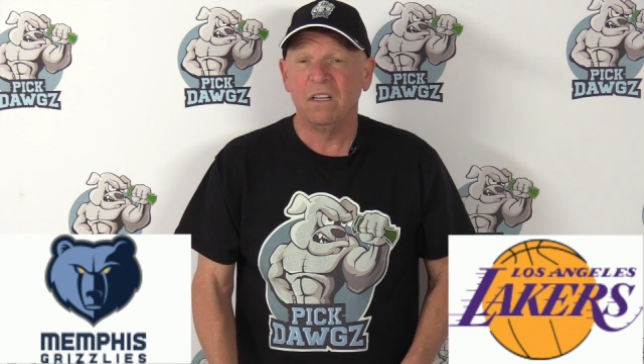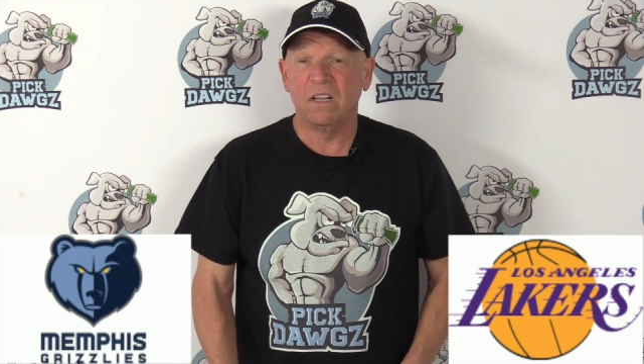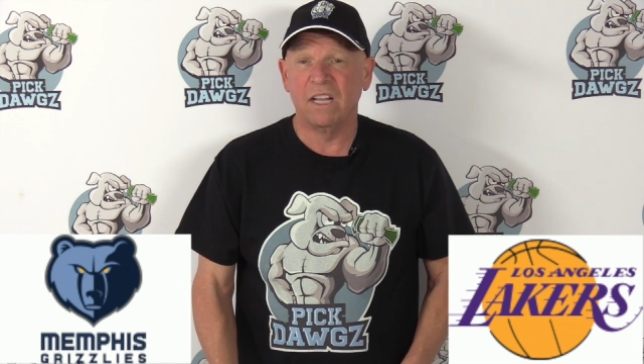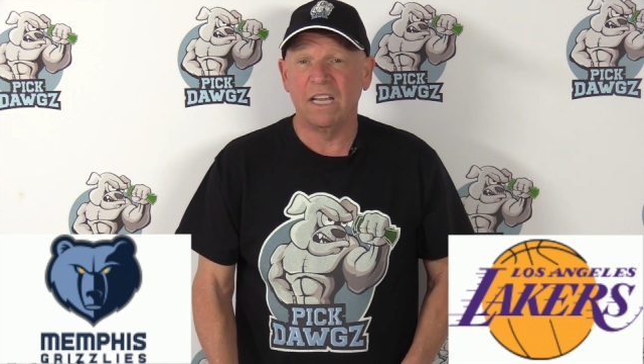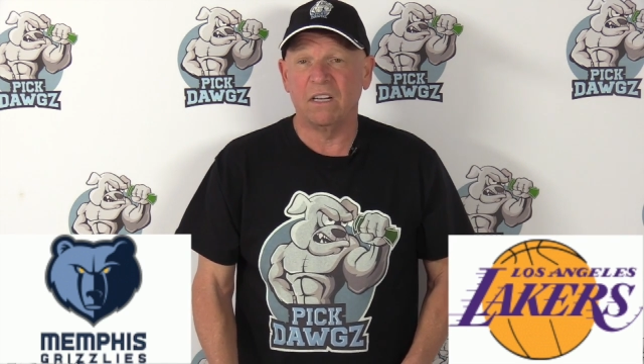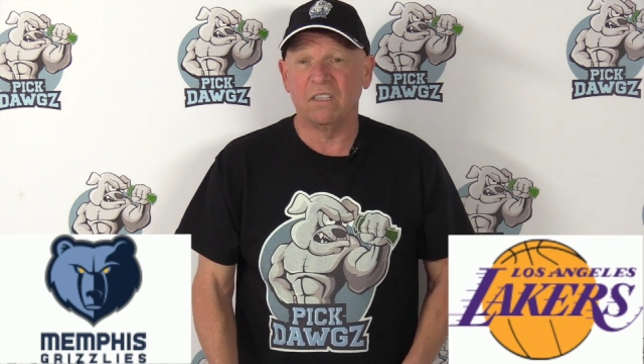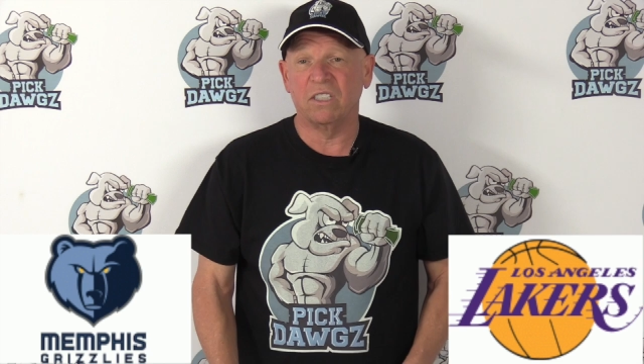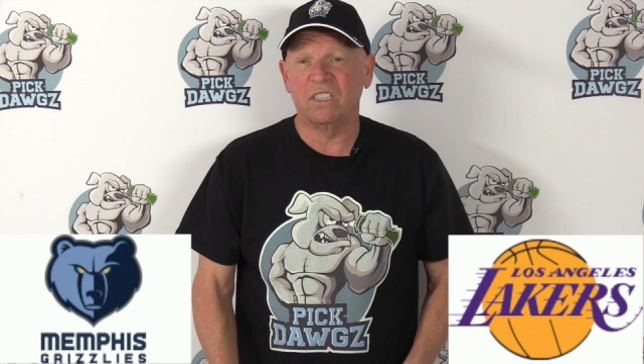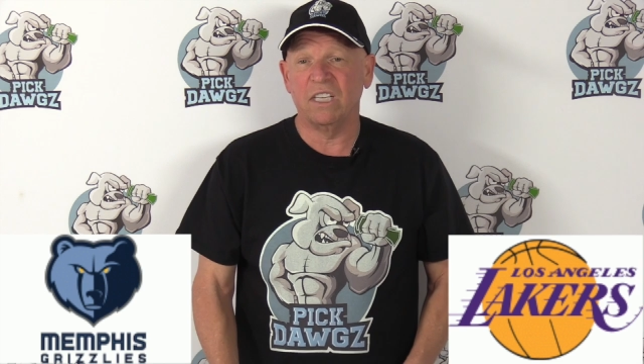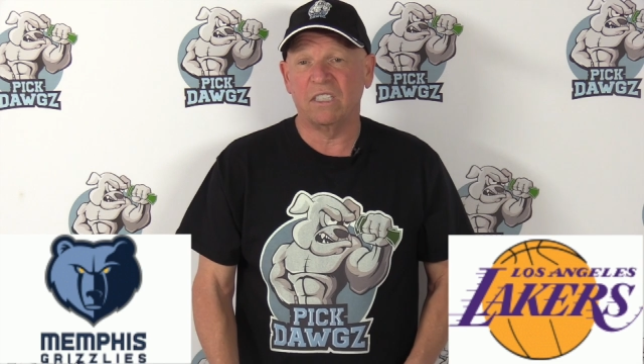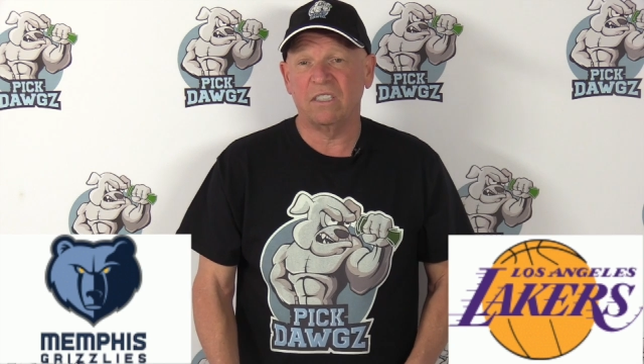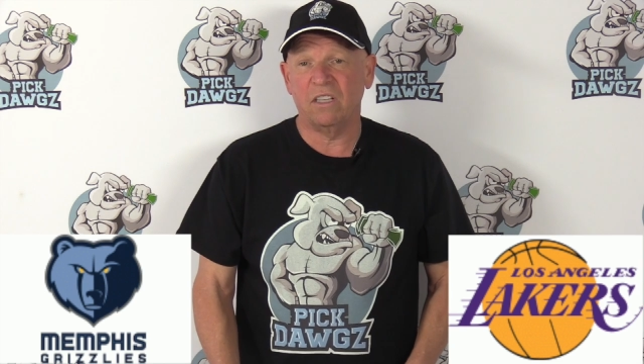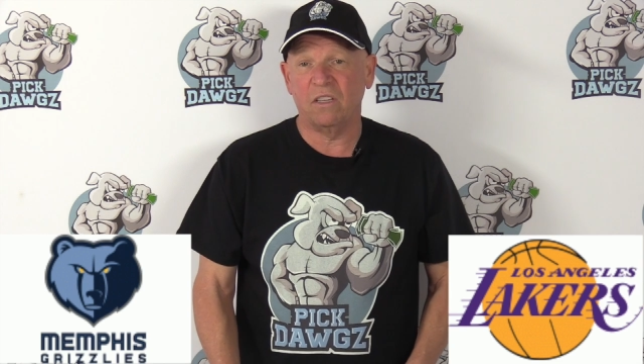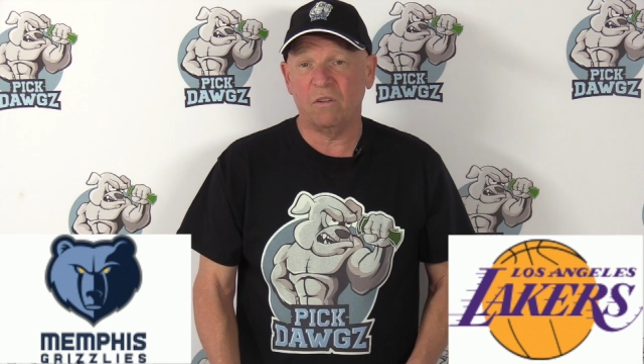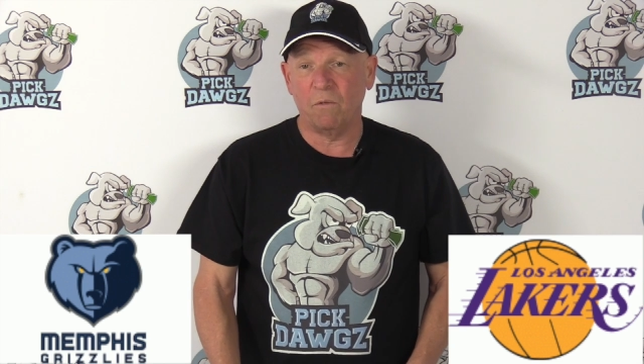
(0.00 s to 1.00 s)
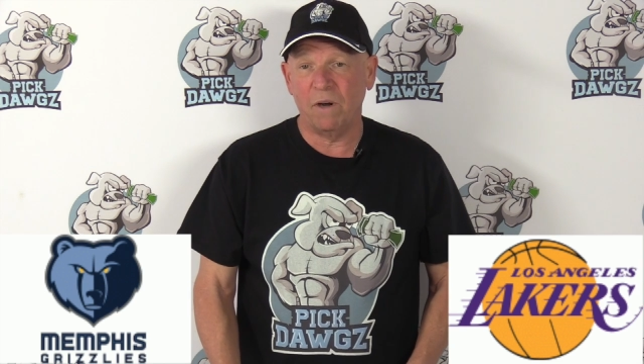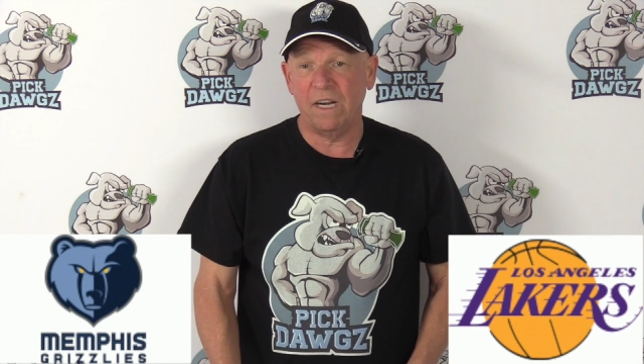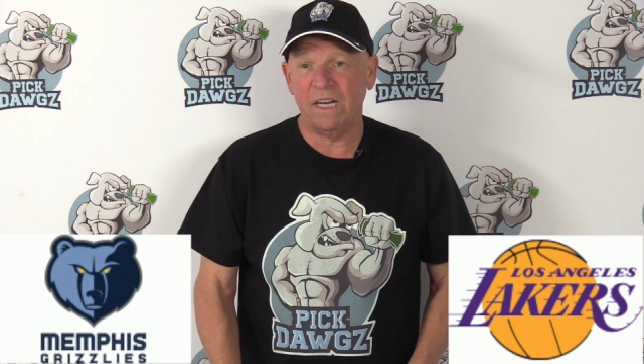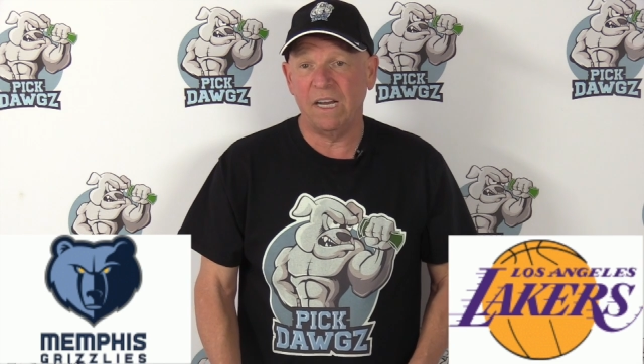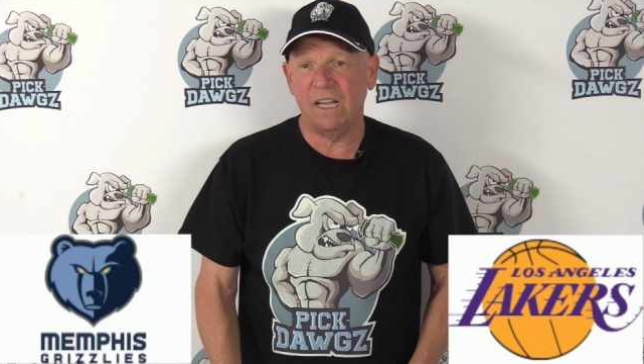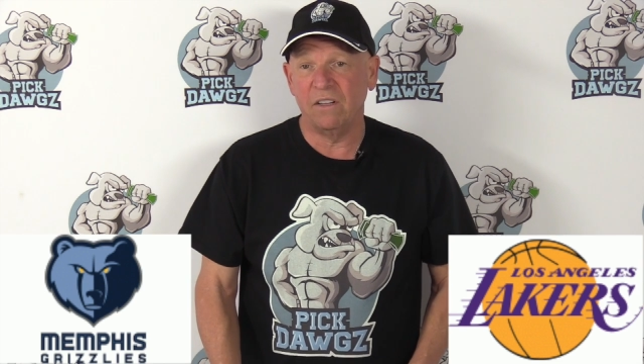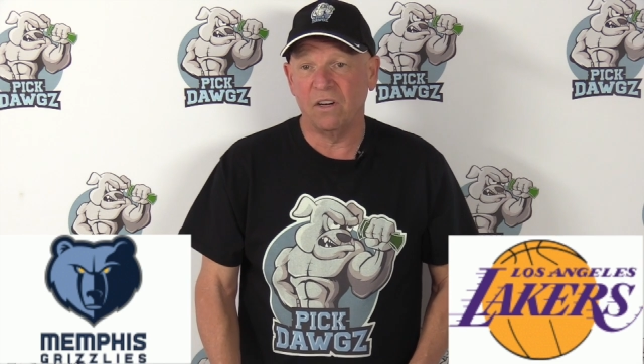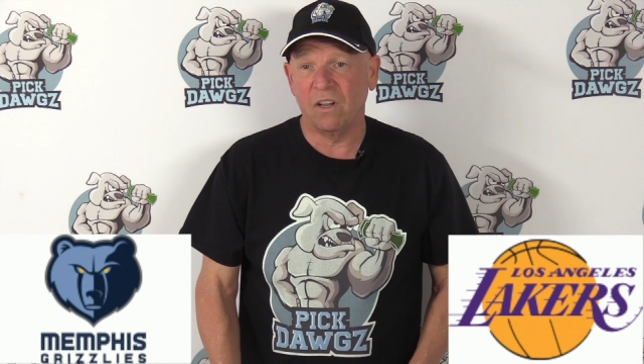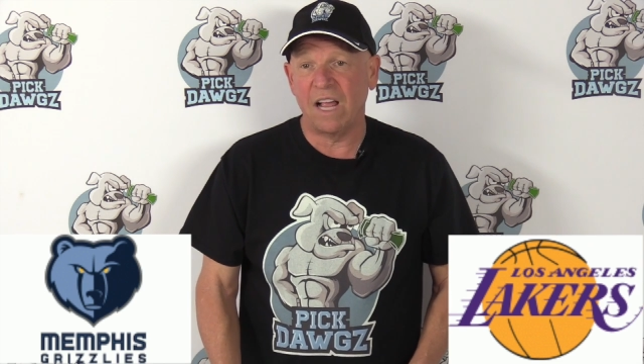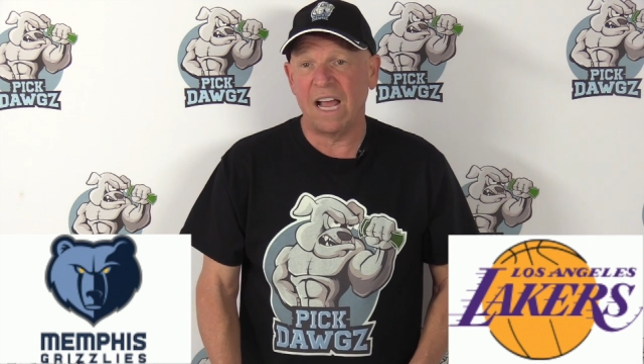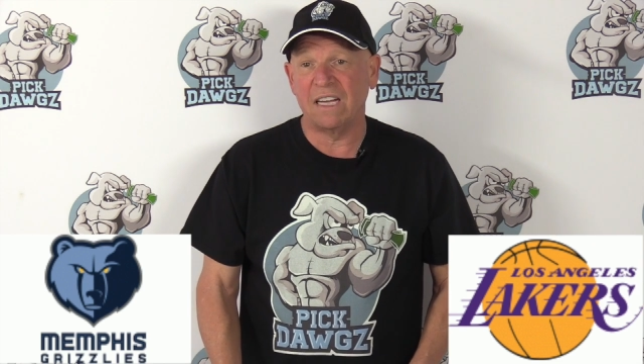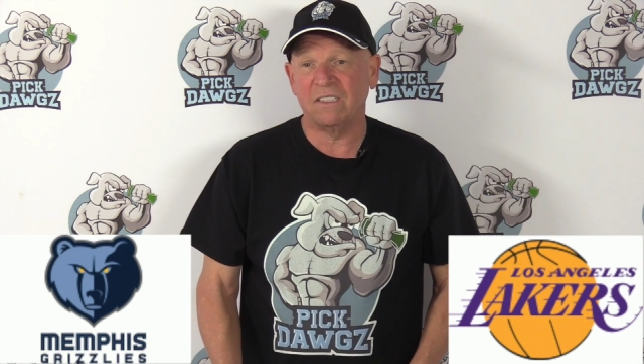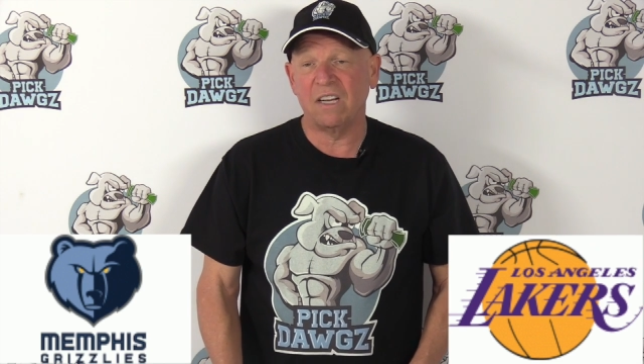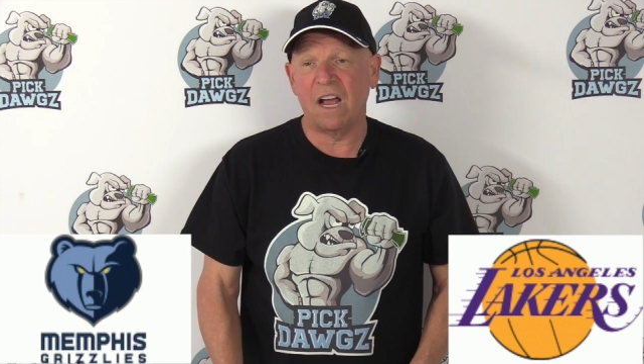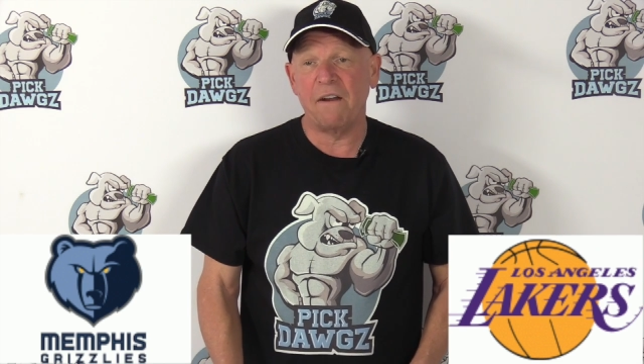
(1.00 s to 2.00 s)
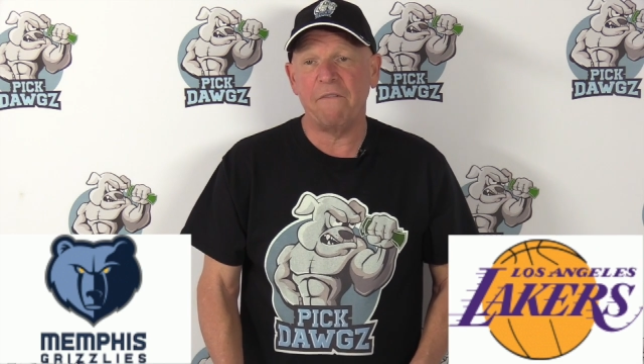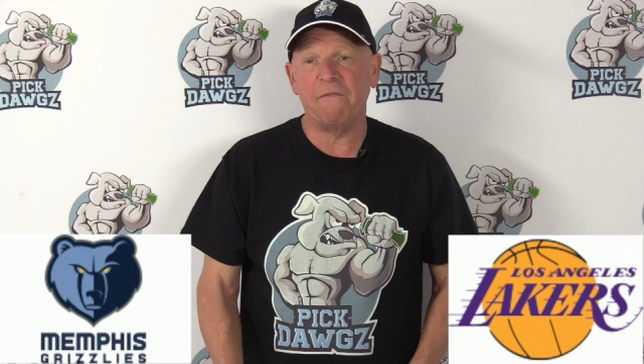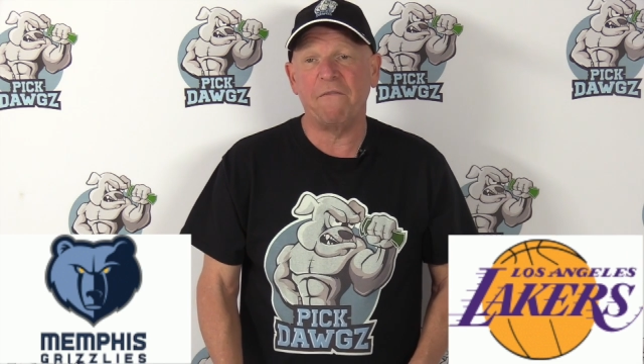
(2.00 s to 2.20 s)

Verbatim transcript: The Lakers 6-3 in their last 9,